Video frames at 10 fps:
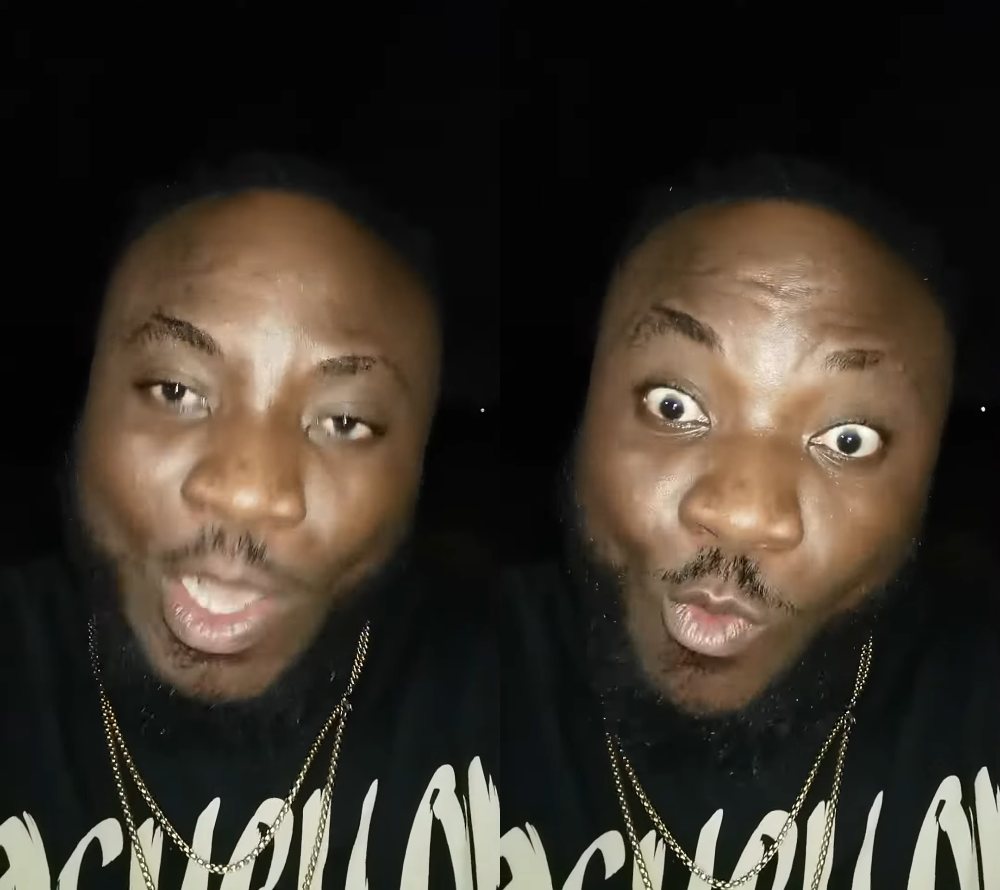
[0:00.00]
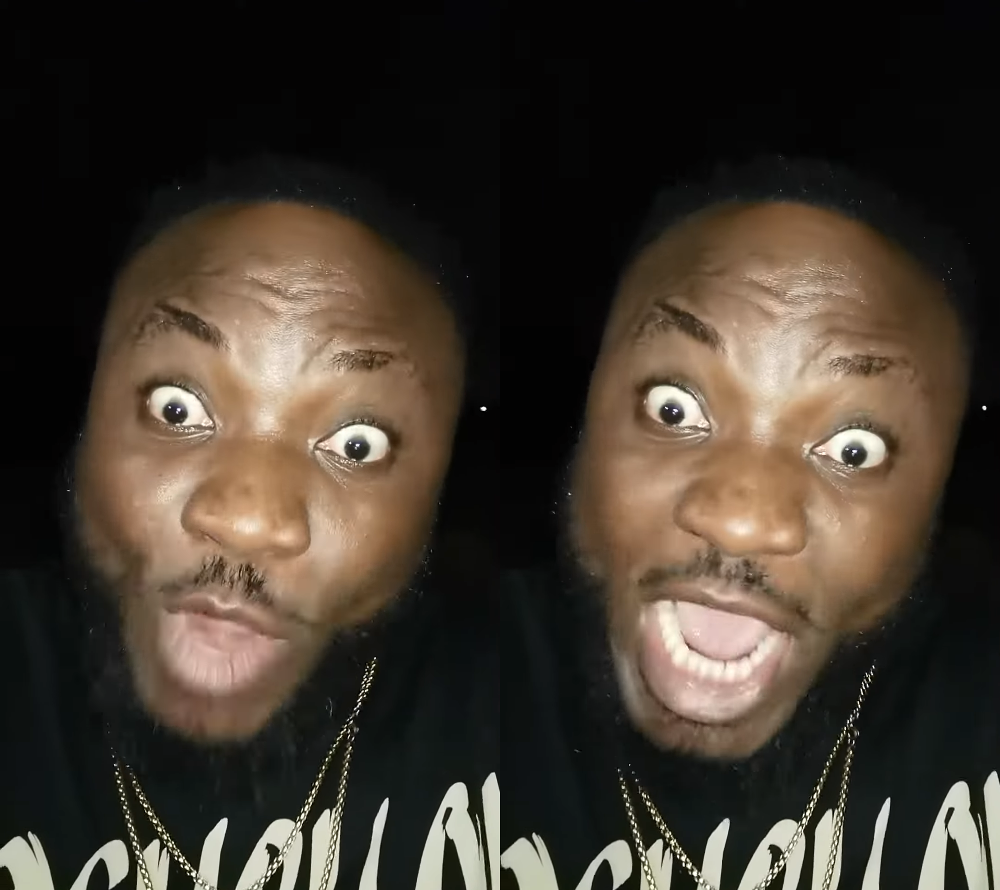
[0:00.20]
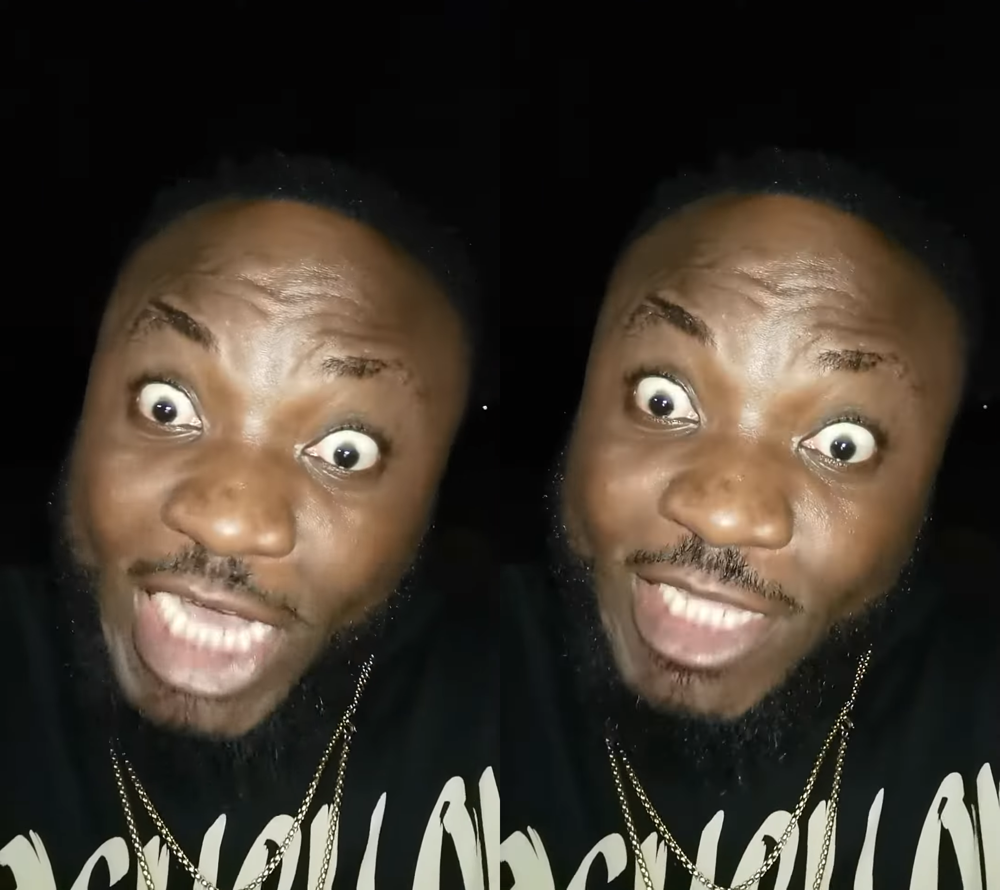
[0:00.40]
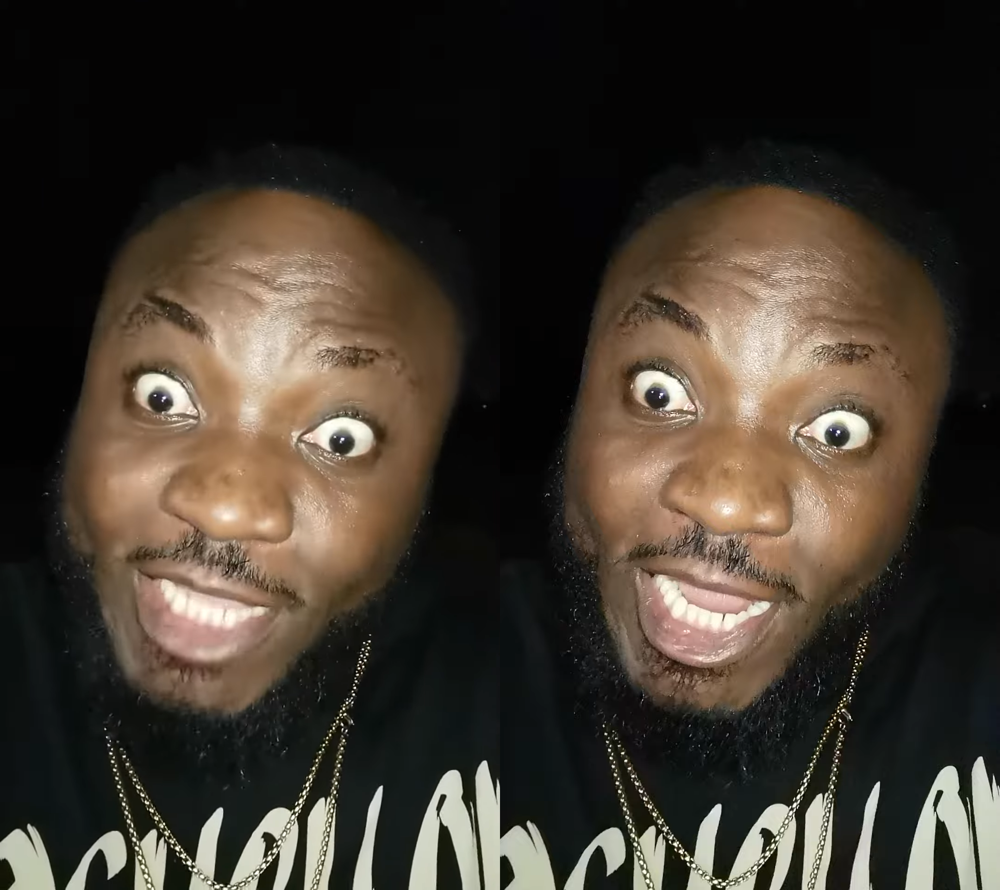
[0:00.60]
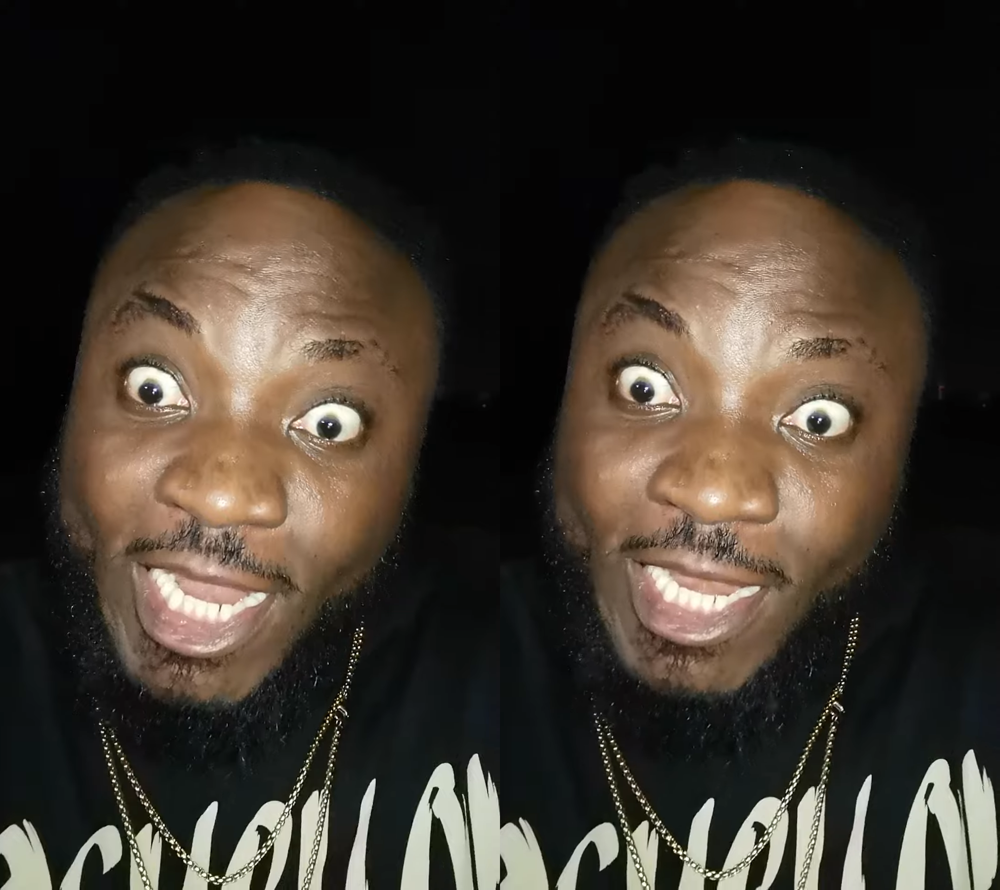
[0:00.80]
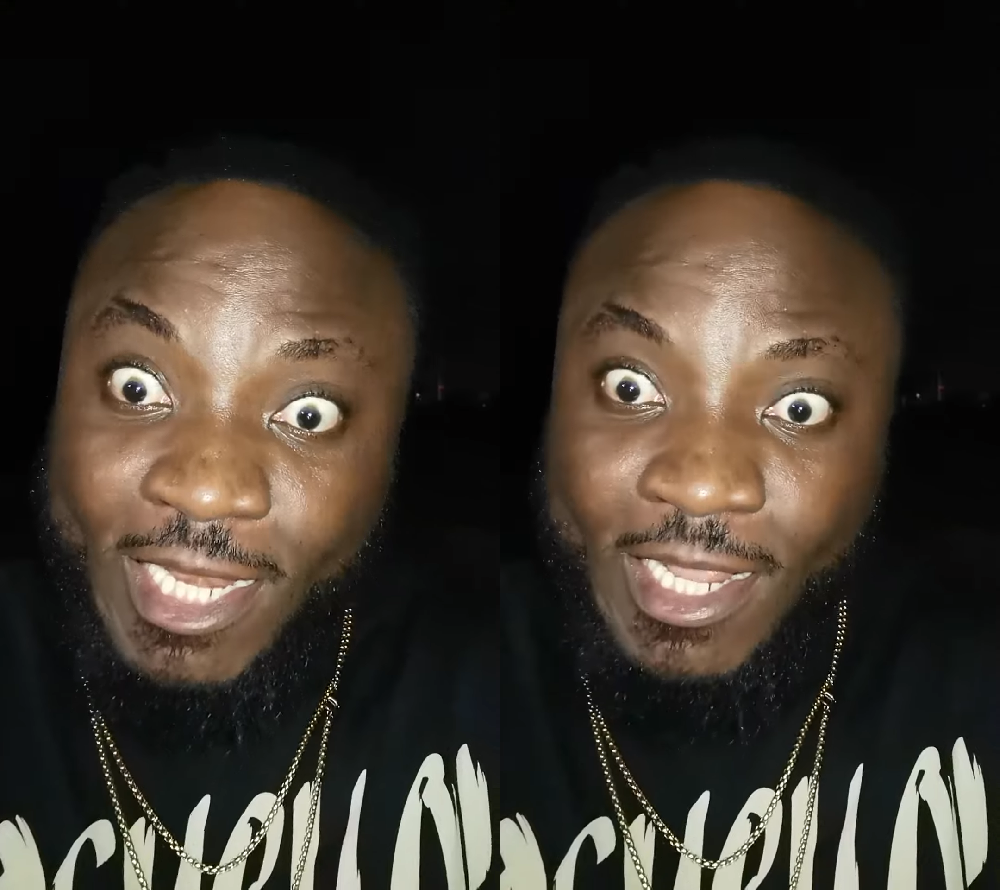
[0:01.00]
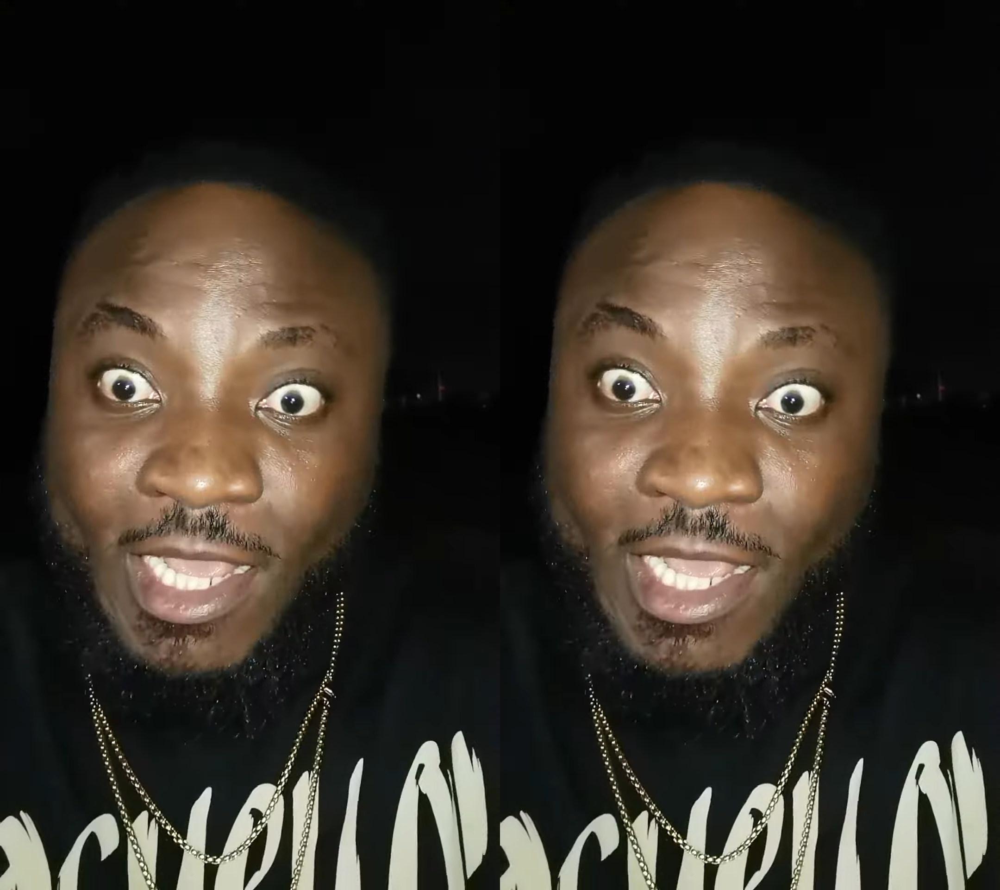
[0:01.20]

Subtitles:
a weak thing.